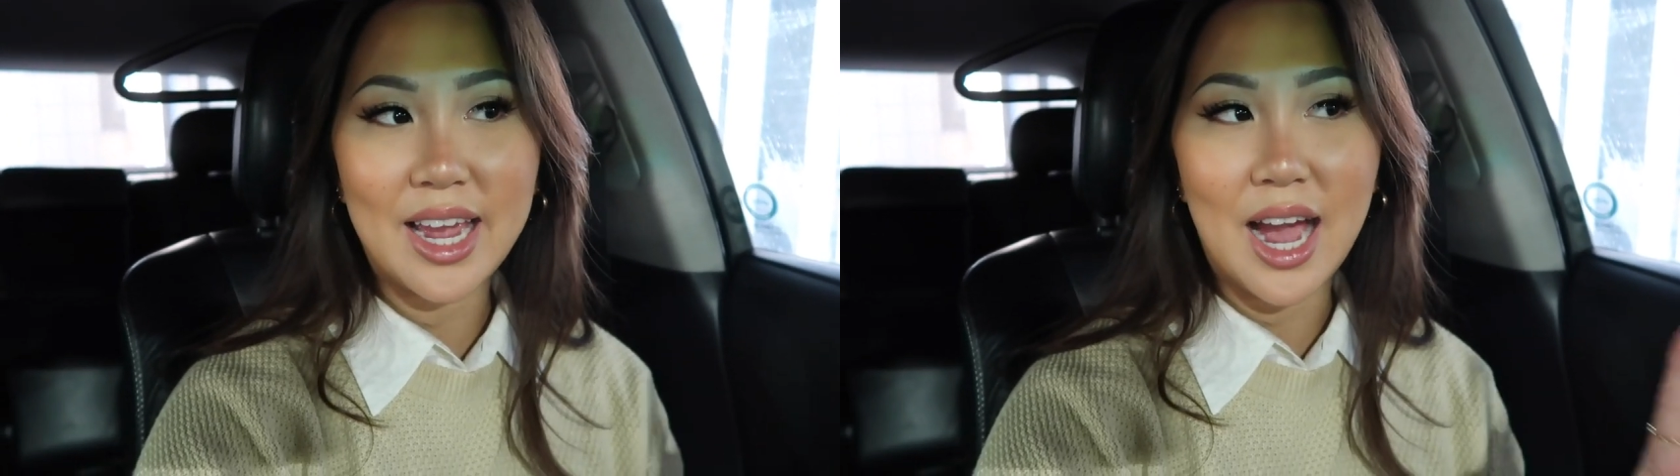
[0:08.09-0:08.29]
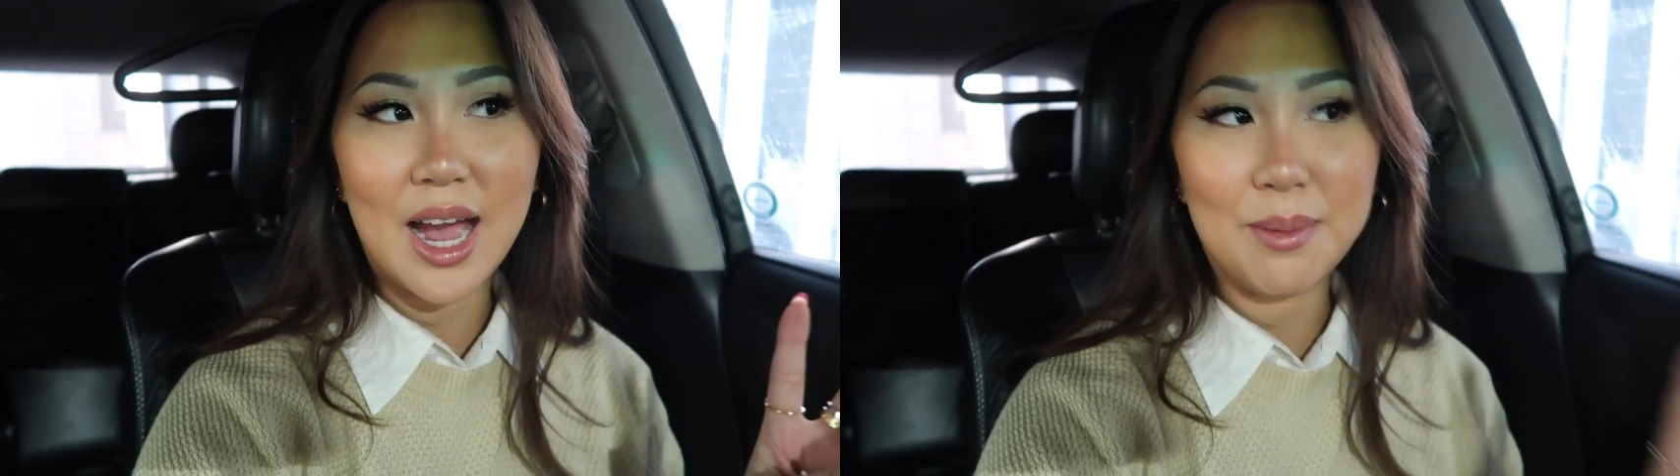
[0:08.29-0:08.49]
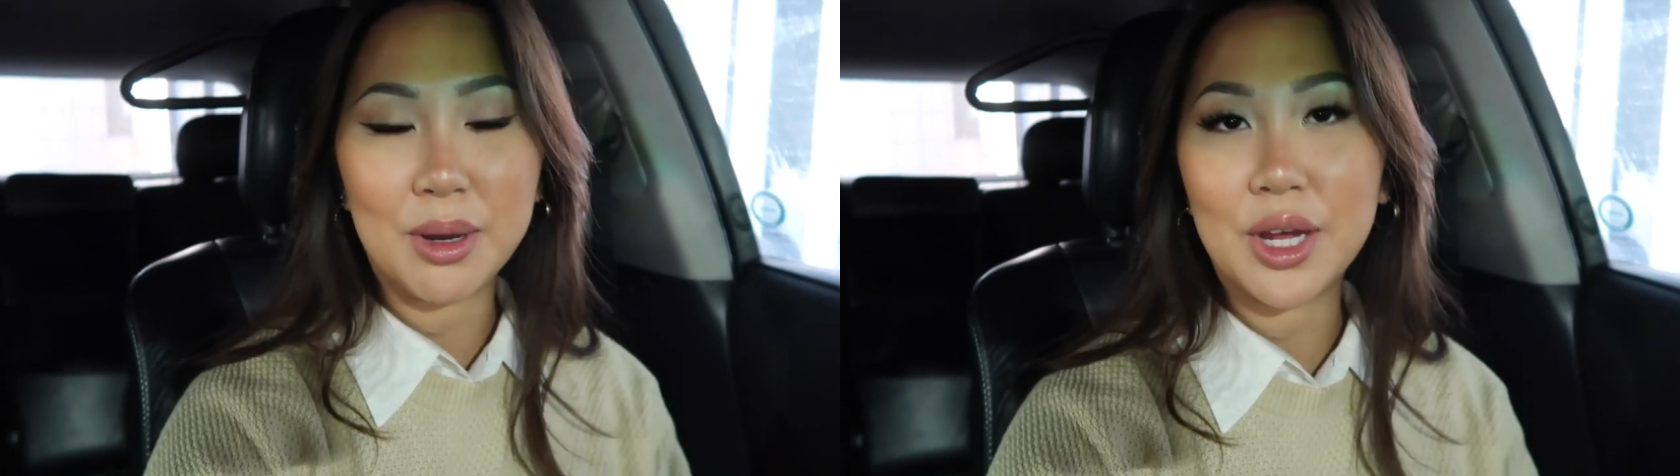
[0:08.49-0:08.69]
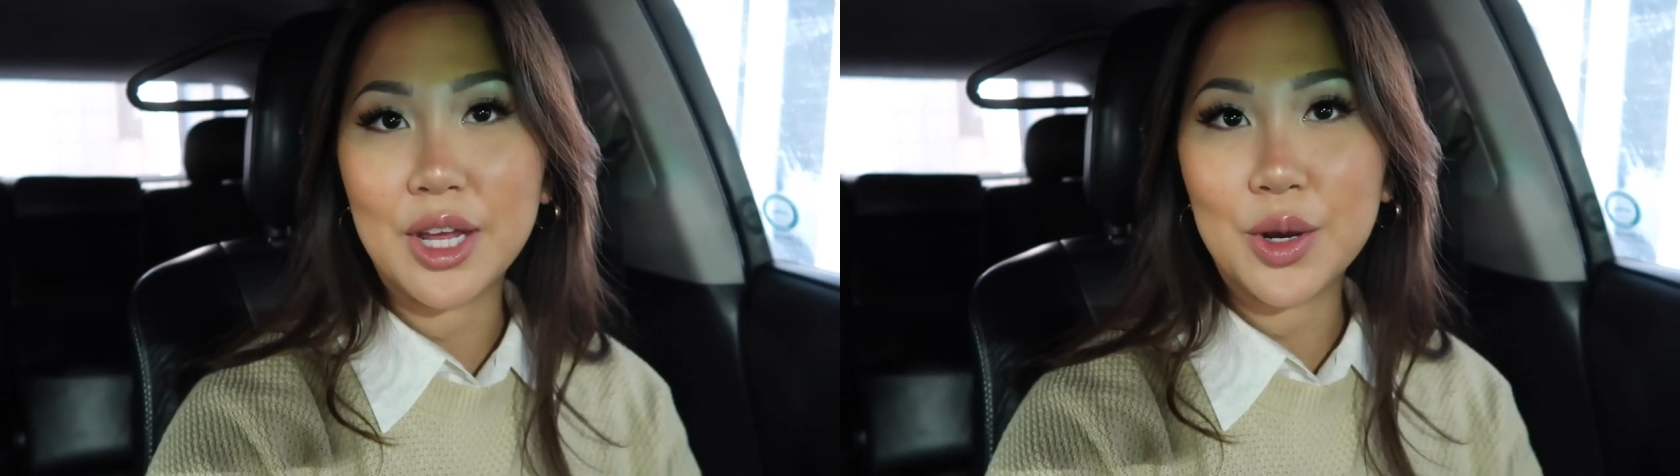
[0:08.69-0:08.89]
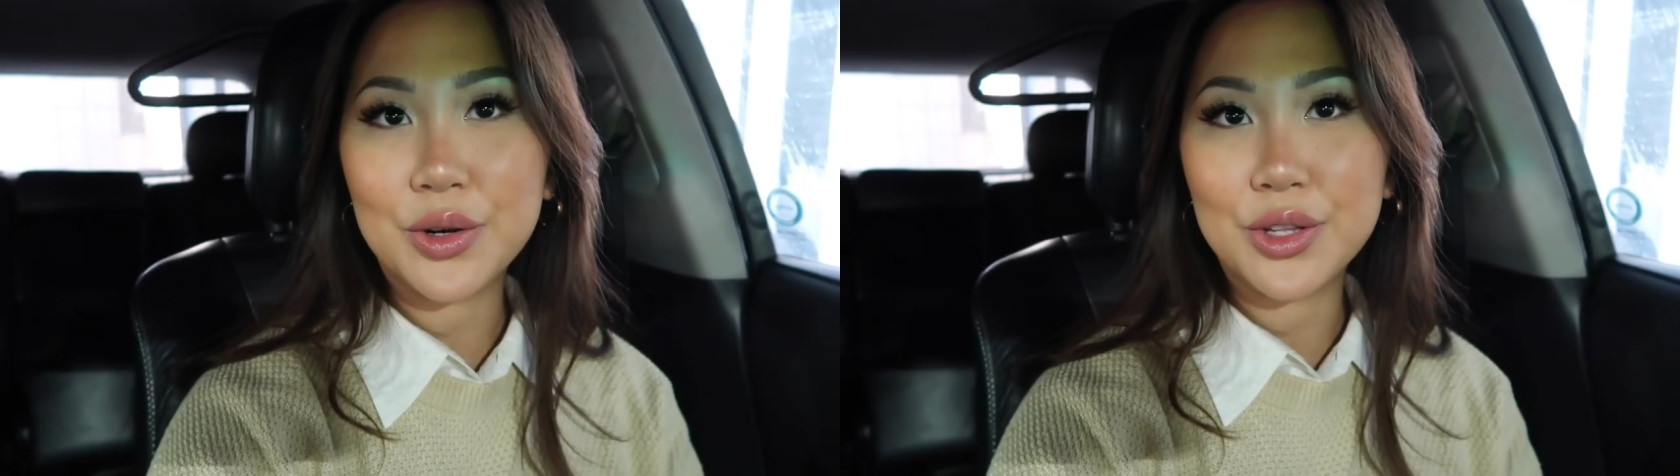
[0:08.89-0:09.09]
I'm
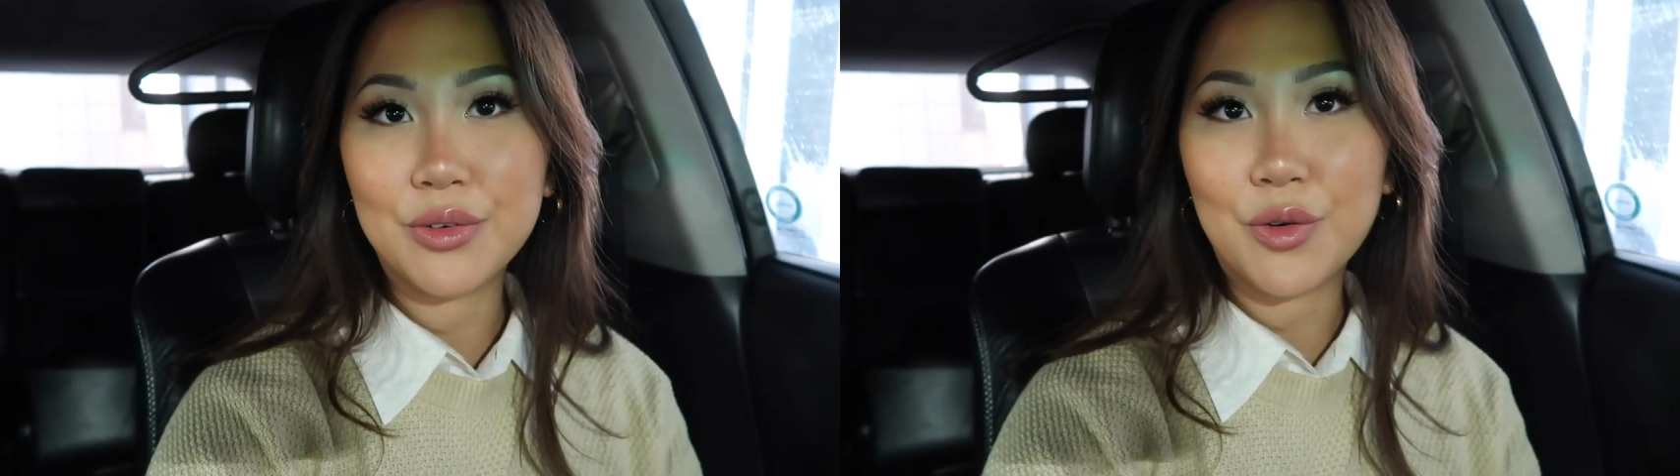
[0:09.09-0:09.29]
gonna go to the